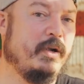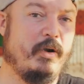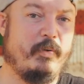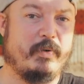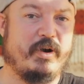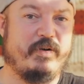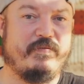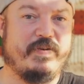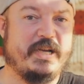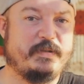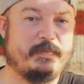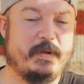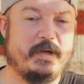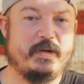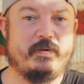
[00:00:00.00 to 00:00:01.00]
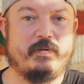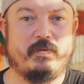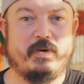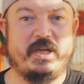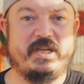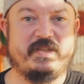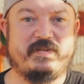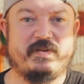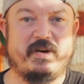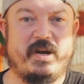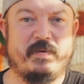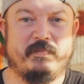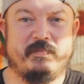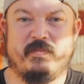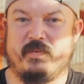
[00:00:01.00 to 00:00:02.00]
we're on Facebook, we're on
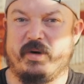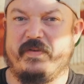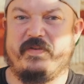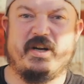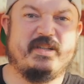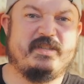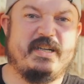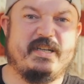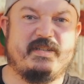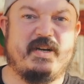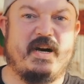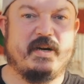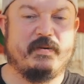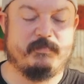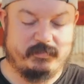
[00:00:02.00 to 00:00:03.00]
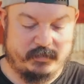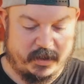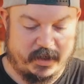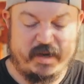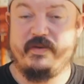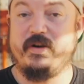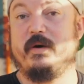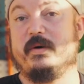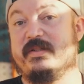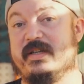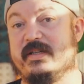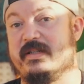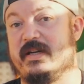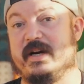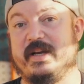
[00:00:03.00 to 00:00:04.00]
Instagram, we're even on TikTok. I don't even know what
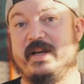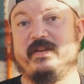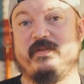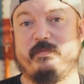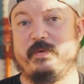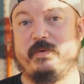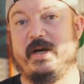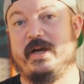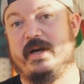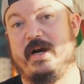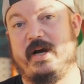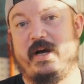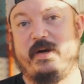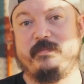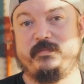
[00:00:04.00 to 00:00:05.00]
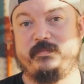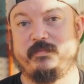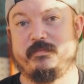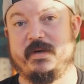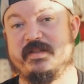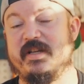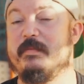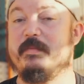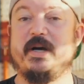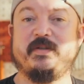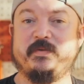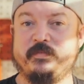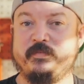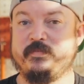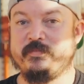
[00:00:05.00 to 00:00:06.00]
TikTok is, but my team
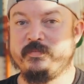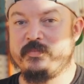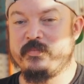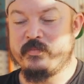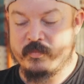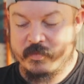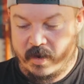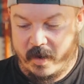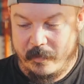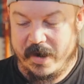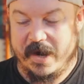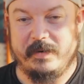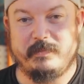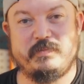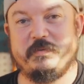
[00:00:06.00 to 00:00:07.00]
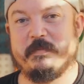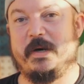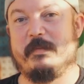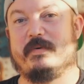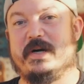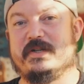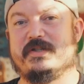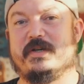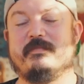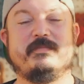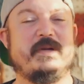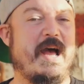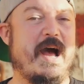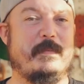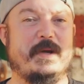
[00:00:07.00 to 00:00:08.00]
does. But it's been a pleasure.
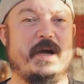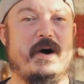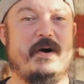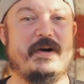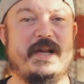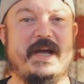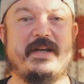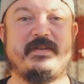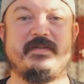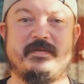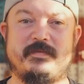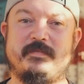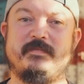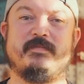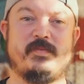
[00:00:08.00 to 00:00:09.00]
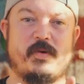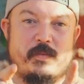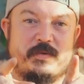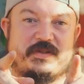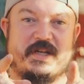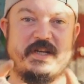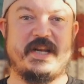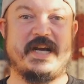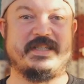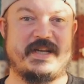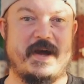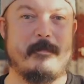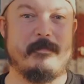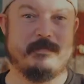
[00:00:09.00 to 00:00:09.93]
Happy holidays. We'll see you next time.